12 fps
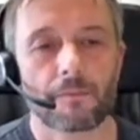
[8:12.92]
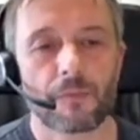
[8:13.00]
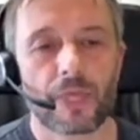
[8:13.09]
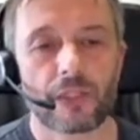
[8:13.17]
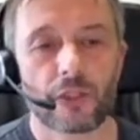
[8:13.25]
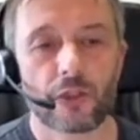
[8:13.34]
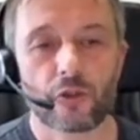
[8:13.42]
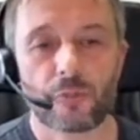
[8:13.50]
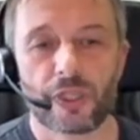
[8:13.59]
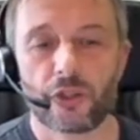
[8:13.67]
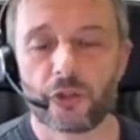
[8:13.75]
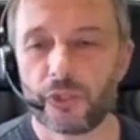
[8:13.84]
In
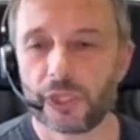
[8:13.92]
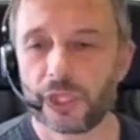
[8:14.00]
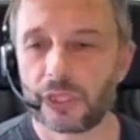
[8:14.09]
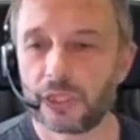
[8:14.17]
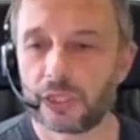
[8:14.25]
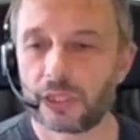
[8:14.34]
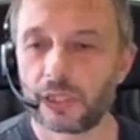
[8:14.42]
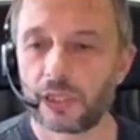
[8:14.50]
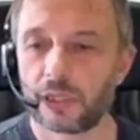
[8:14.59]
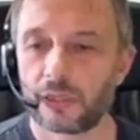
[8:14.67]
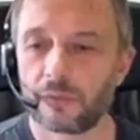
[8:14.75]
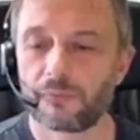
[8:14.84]
the European Union,
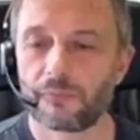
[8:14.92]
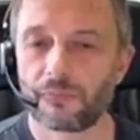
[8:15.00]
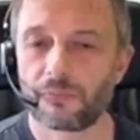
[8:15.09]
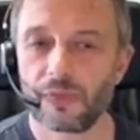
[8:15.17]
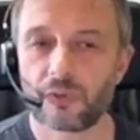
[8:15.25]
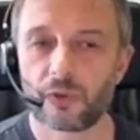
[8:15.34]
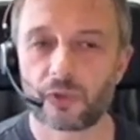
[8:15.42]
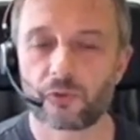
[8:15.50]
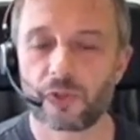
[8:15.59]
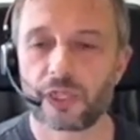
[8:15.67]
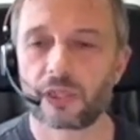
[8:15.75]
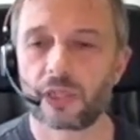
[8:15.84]

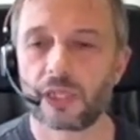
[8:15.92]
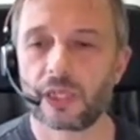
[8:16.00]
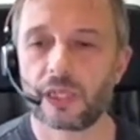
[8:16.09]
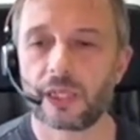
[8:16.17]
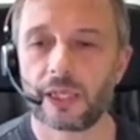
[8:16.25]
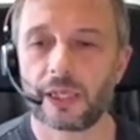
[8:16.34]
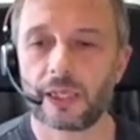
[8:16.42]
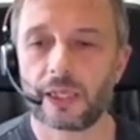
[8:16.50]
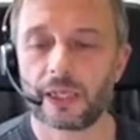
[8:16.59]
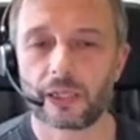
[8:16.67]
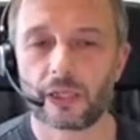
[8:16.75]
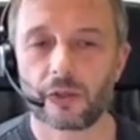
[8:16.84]
there was recently
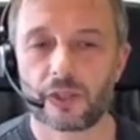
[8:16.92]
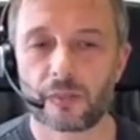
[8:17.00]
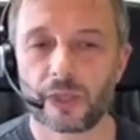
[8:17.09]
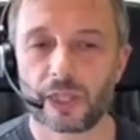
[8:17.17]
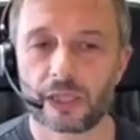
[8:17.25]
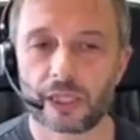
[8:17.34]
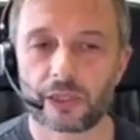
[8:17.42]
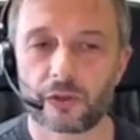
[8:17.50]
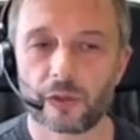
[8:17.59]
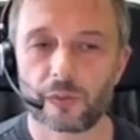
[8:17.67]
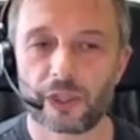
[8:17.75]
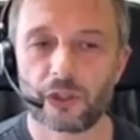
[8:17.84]
an
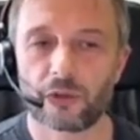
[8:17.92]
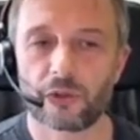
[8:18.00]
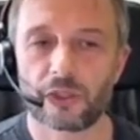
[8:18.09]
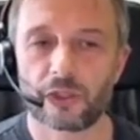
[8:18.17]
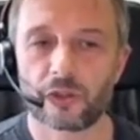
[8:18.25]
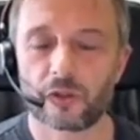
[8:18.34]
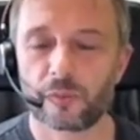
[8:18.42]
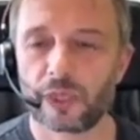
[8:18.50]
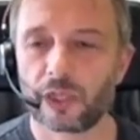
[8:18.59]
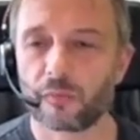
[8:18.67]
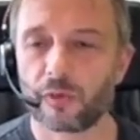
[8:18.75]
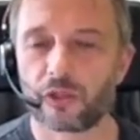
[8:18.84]
announcement that the European Union,
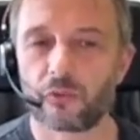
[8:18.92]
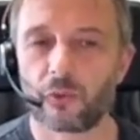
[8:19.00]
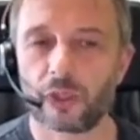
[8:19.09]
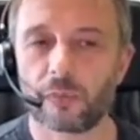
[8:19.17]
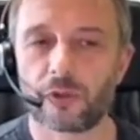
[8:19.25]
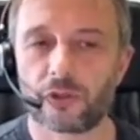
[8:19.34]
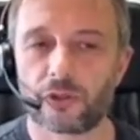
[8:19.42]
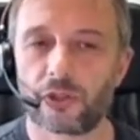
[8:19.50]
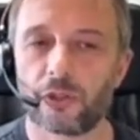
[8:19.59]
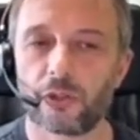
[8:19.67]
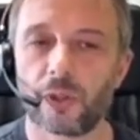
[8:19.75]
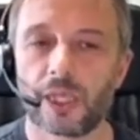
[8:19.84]
the European Commission, will
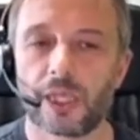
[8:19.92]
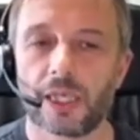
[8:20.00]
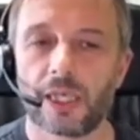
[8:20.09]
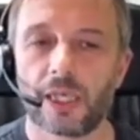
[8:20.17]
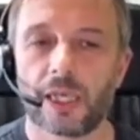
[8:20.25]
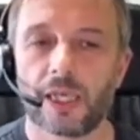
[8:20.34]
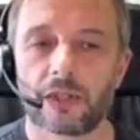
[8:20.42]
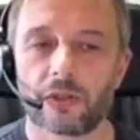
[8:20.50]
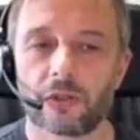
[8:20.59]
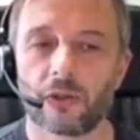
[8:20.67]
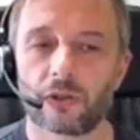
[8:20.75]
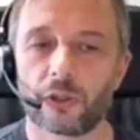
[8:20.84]
pursue
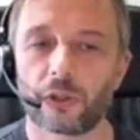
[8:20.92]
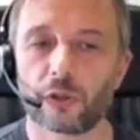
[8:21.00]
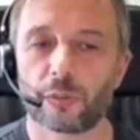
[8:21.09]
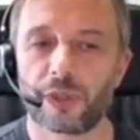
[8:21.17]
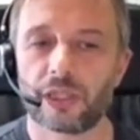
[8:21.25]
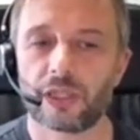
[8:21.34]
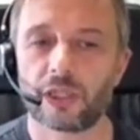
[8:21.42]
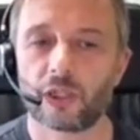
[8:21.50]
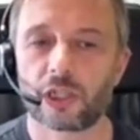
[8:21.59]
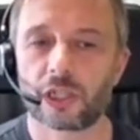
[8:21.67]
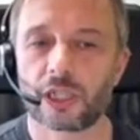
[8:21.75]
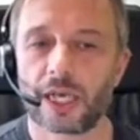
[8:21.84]
a so-called
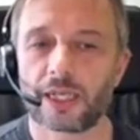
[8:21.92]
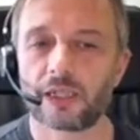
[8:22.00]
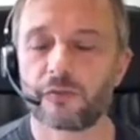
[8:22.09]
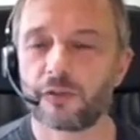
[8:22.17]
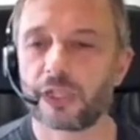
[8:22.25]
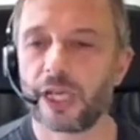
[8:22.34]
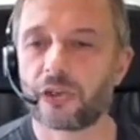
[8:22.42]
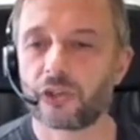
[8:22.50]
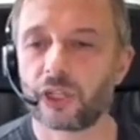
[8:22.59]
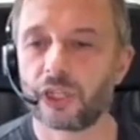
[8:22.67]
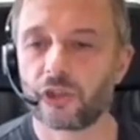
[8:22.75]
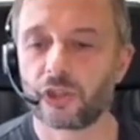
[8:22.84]
European Digital
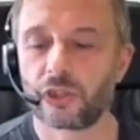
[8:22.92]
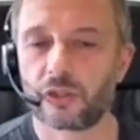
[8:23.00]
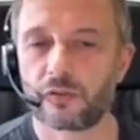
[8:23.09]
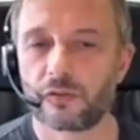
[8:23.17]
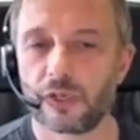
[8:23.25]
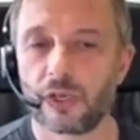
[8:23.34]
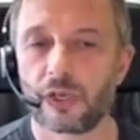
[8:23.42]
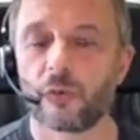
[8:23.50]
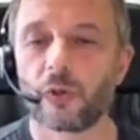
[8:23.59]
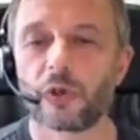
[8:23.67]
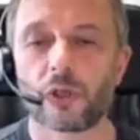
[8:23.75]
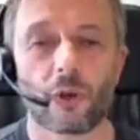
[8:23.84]
Identification Initiative,
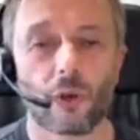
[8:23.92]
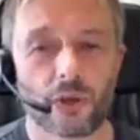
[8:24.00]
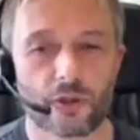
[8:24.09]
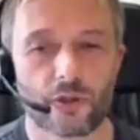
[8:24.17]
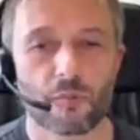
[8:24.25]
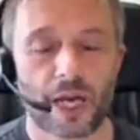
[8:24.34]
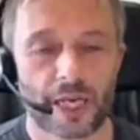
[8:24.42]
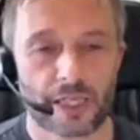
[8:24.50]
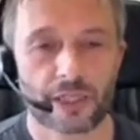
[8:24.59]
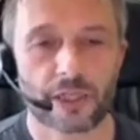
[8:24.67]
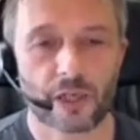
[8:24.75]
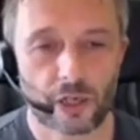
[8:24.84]
which
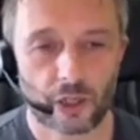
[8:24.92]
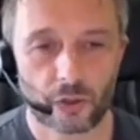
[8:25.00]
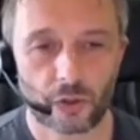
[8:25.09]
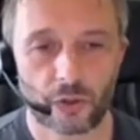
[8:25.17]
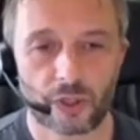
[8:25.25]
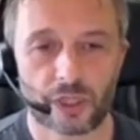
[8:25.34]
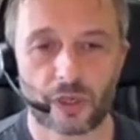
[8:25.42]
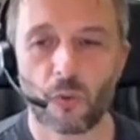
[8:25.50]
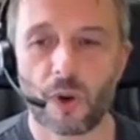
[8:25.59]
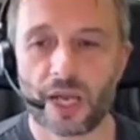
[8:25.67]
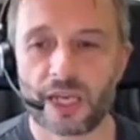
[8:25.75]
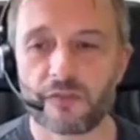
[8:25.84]
also might
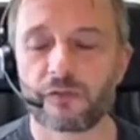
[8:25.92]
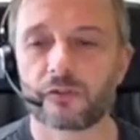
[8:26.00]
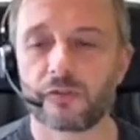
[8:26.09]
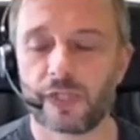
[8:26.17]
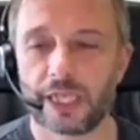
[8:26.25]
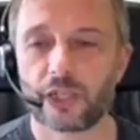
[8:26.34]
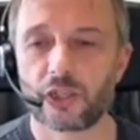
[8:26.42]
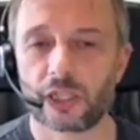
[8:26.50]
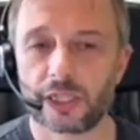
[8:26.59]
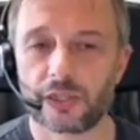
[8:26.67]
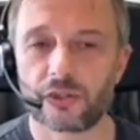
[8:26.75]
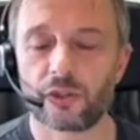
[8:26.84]
include a way for
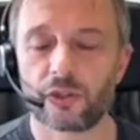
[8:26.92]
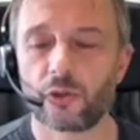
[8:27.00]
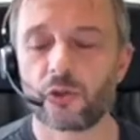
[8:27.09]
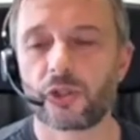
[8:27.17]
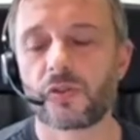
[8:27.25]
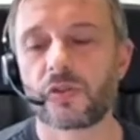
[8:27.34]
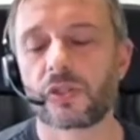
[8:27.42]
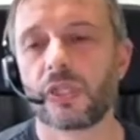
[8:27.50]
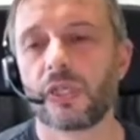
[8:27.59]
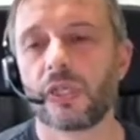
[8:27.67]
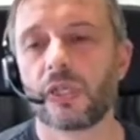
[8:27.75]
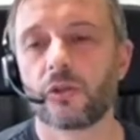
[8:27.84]
financial
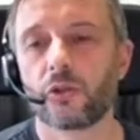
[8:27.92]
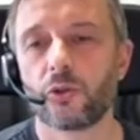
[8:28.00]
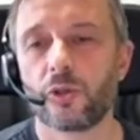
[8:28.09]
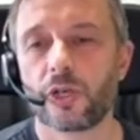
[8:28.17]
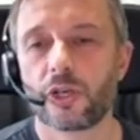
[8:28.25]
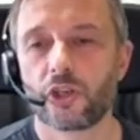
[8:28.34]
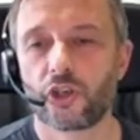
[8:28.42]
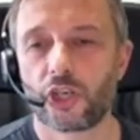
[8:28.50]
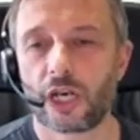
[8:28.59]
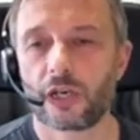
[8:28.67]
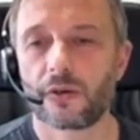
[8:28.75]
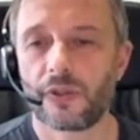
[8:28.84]
institutions to
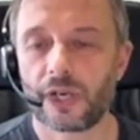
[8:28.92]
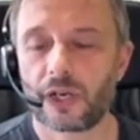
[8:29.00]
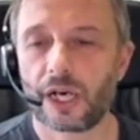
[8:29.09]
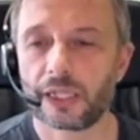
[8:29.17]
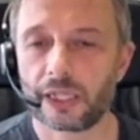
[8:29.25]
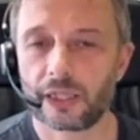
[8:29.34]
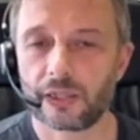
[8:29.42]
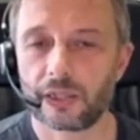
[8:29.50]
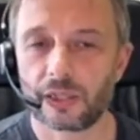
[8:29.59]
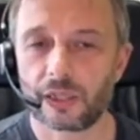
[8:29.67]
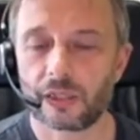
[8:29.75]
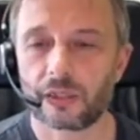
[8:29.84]
share their
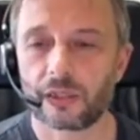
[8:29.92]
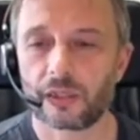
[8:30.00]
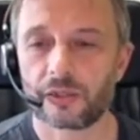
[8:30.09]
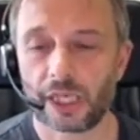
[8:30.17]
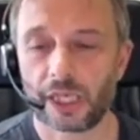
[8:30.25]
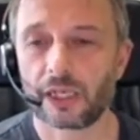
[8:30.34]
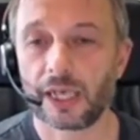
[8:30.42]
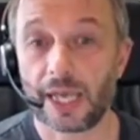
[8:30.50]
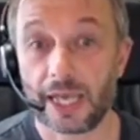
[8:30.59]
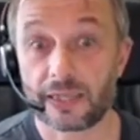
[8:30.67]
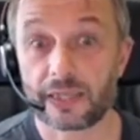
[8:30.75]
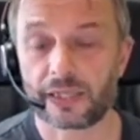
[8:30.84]
identity data
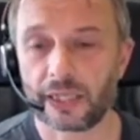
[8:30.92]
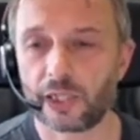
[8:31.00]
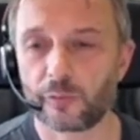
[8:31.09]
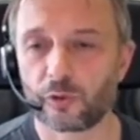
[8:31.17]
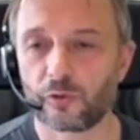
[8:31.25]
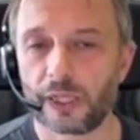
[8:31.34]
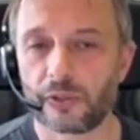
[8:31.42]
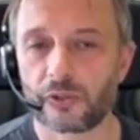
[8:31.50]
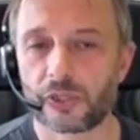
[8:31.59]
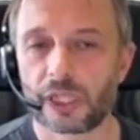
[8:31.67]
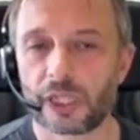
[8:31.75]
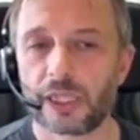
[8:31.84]
as identity
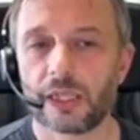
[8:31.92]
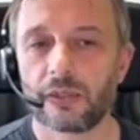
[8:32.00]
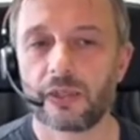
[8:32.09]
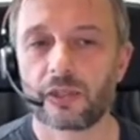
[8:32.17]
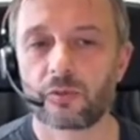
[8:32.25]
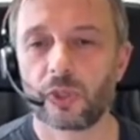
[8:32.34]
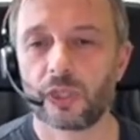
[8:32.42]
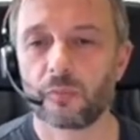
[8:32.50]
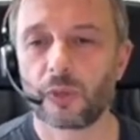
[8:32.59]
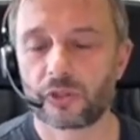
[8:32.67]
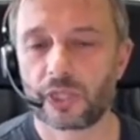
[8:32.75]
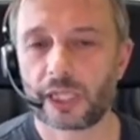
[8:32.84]
providers. This will
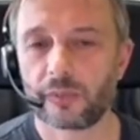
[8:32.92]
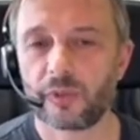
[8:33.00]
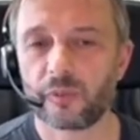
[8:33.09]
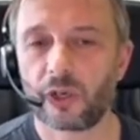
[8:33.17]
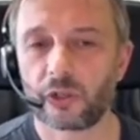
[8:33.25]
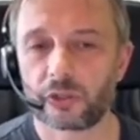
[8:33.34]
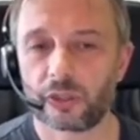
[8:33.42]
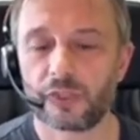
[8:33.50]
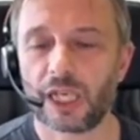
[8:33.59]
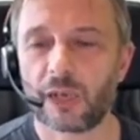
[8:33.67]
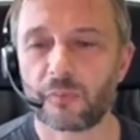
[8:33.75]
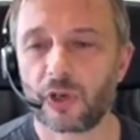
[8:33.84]
most likely be part
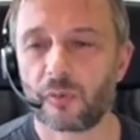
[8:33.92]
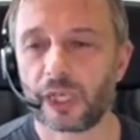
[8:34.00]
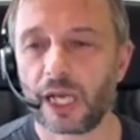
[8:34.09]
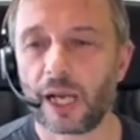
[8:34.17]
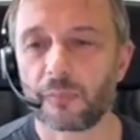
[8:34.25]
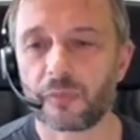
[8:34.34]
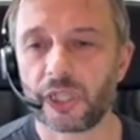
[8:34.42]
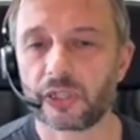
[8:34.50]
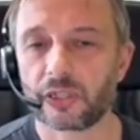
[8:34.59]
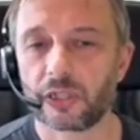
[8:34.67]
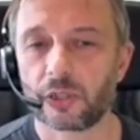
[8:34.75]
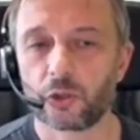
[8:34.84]
of the upcoming
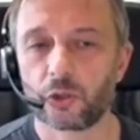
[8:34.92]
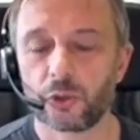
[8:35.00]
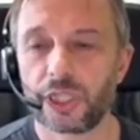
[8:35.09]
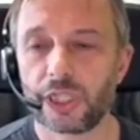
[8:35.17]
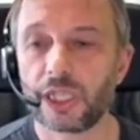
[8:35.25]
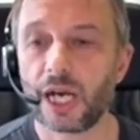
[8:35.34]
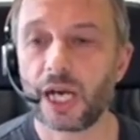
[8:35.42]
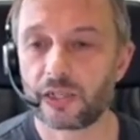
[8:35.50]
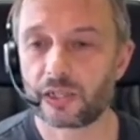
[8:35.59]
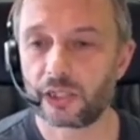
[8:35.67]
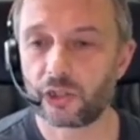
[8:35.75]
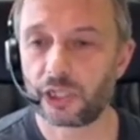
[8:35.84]
update to the
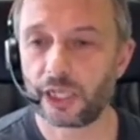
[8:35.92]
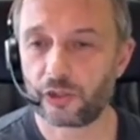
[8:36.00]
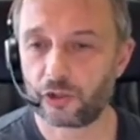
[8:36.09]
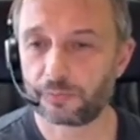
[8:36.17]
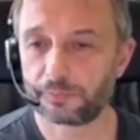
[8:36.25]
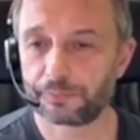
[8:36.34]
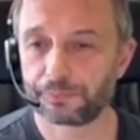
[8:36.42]
eIDAS legislation.